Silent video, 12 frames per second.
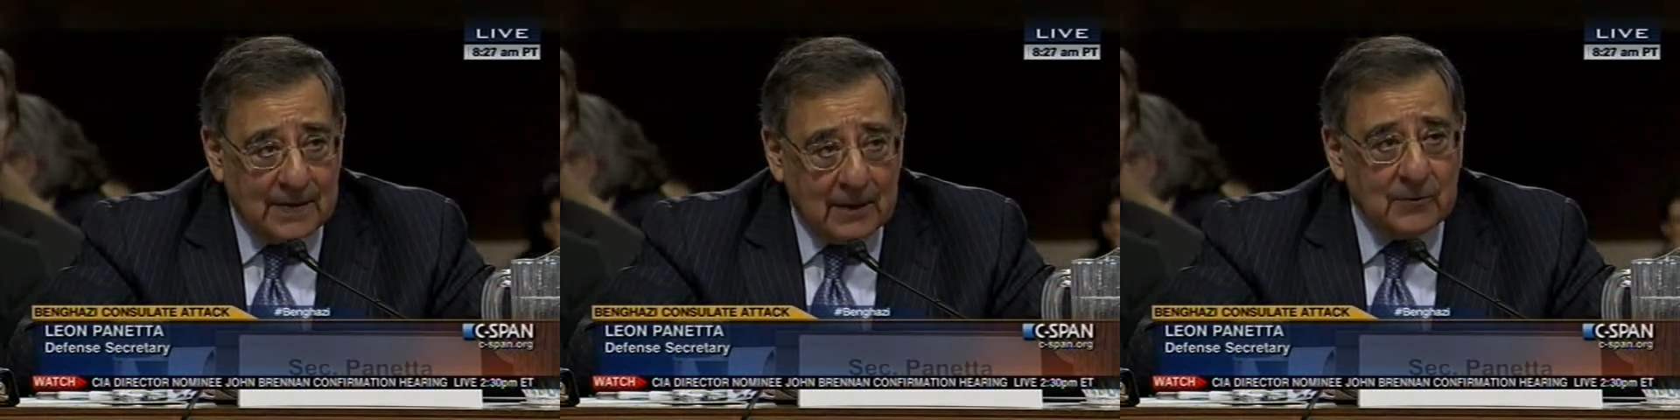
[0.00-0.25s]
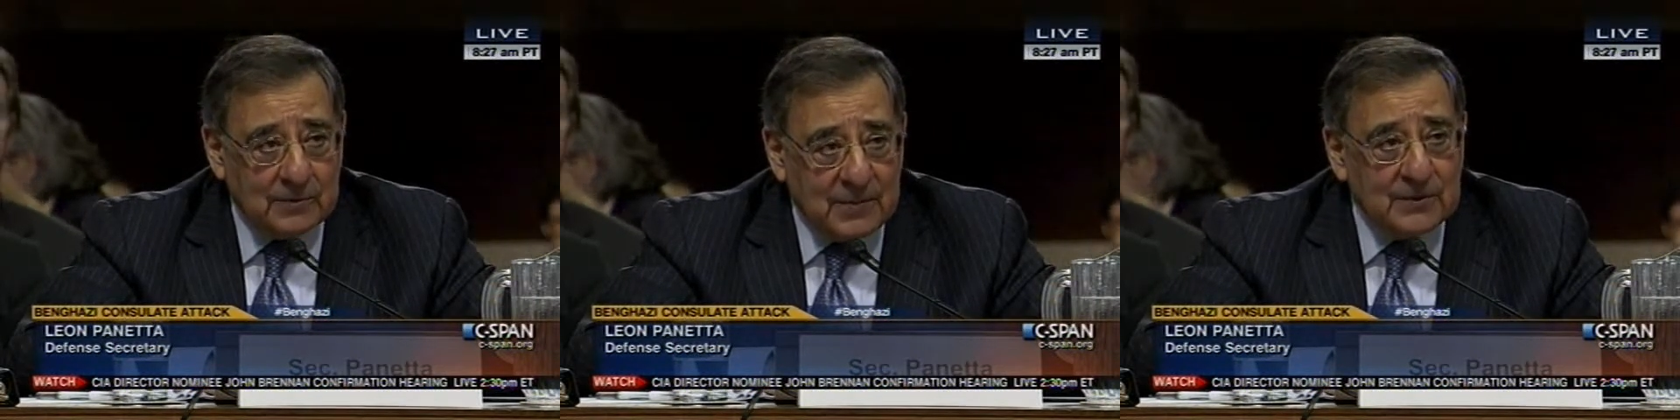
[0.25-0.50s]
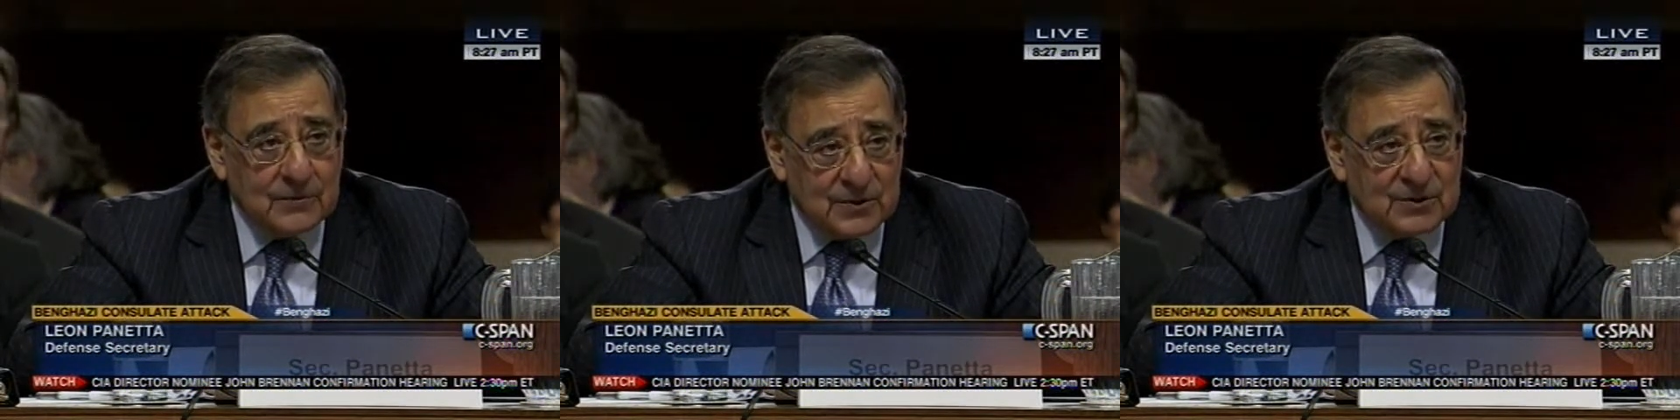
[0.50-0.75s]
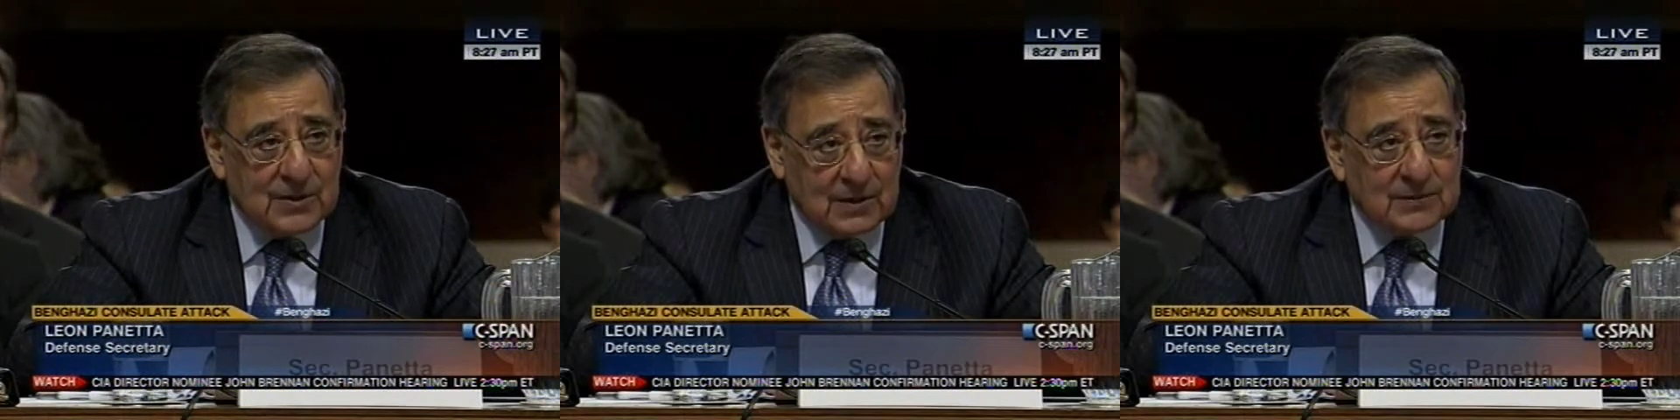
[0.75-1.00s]
That would be the
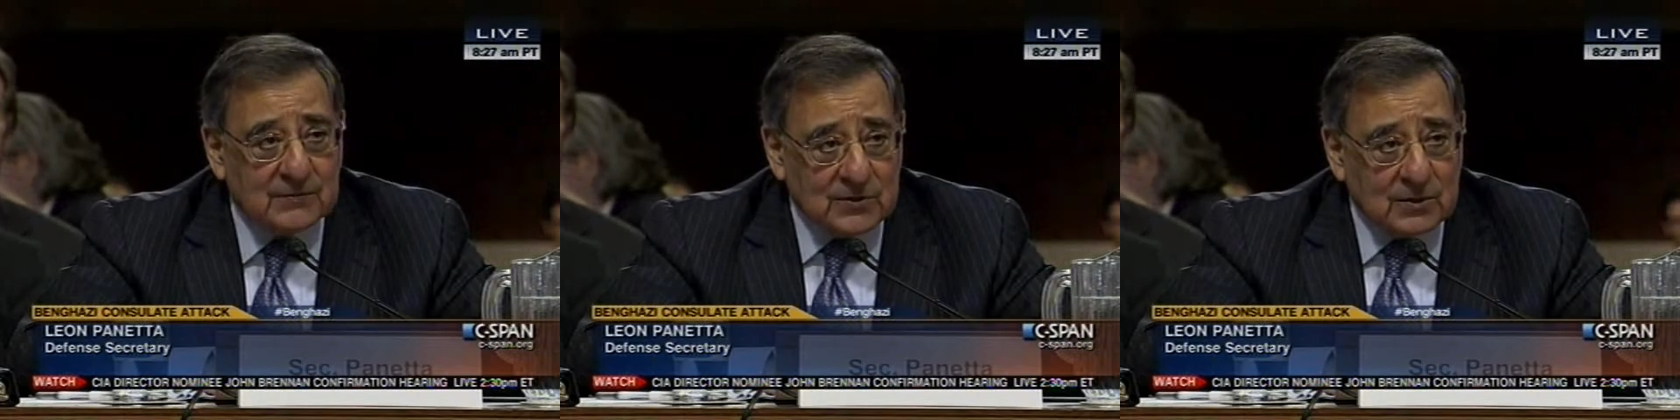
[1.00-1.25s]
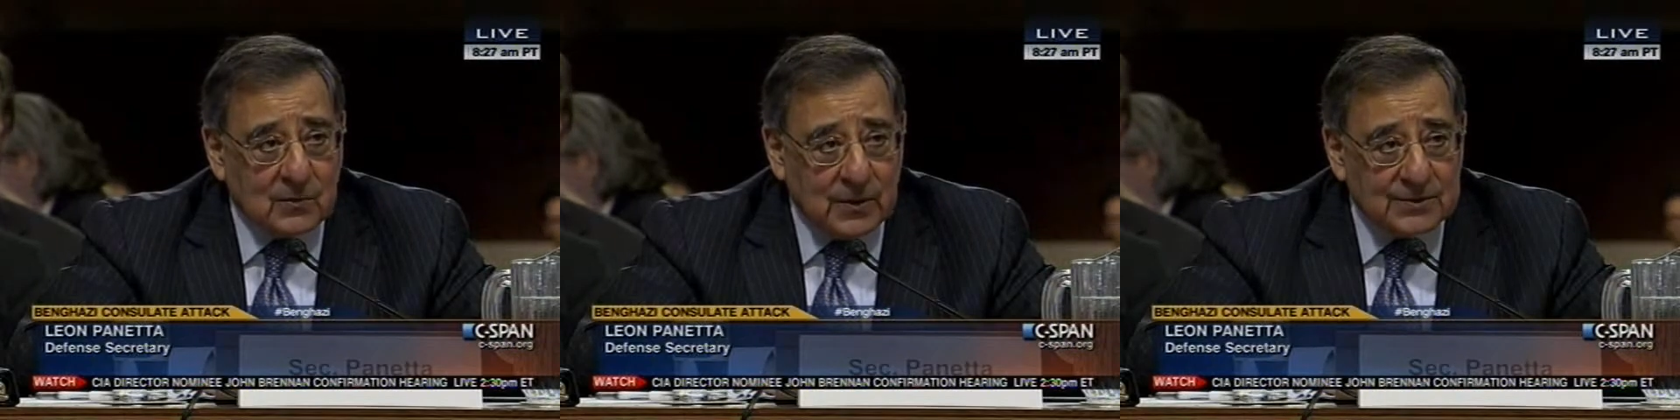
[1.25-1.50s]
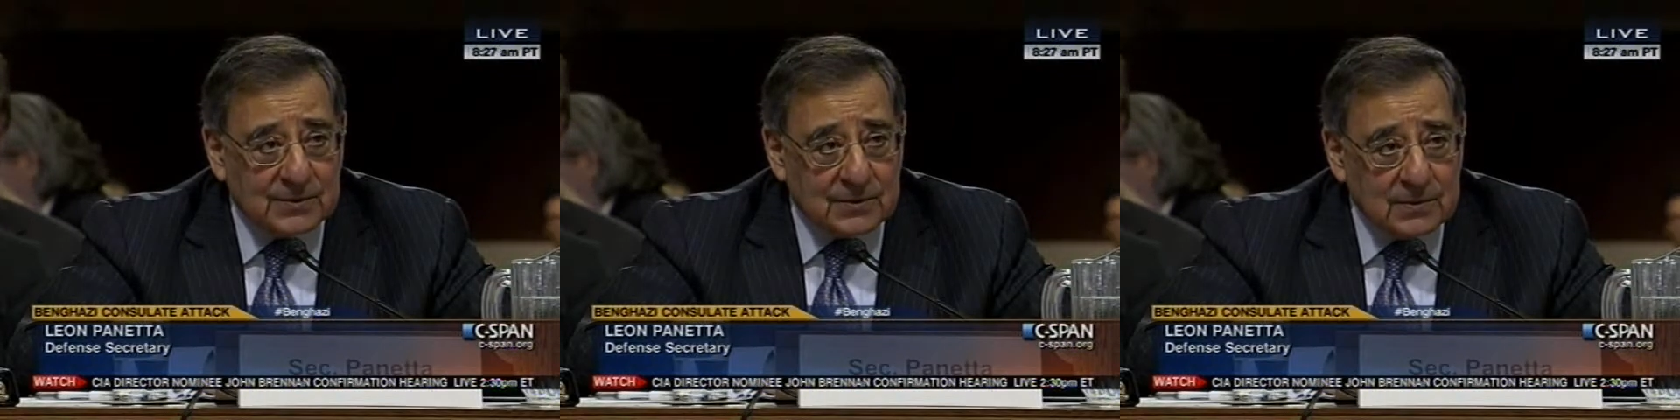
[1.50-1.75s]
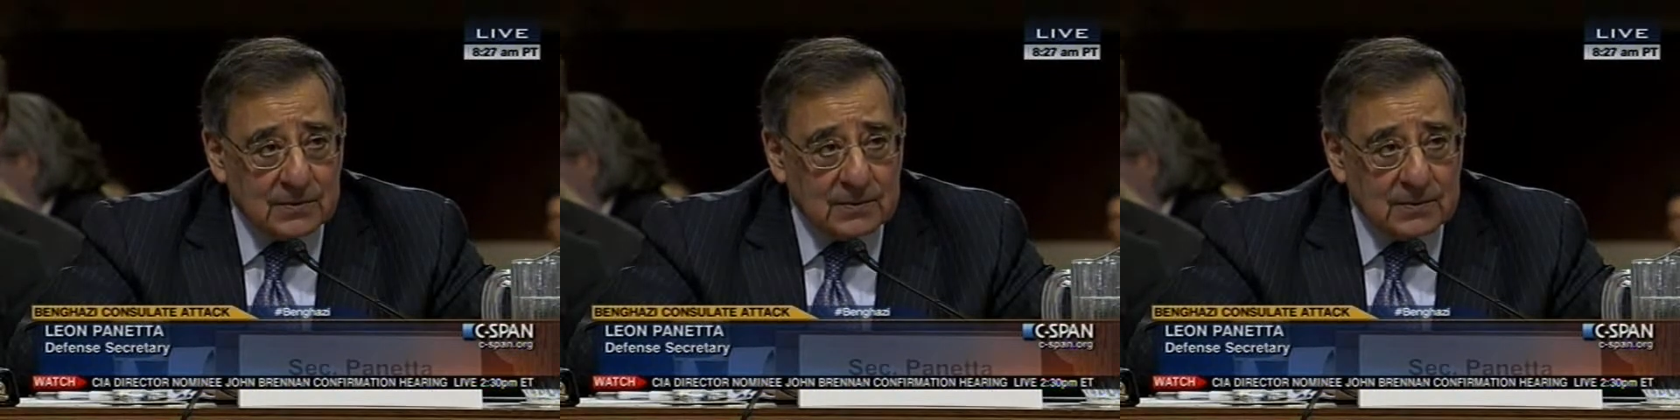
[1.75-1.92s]
result of sequester.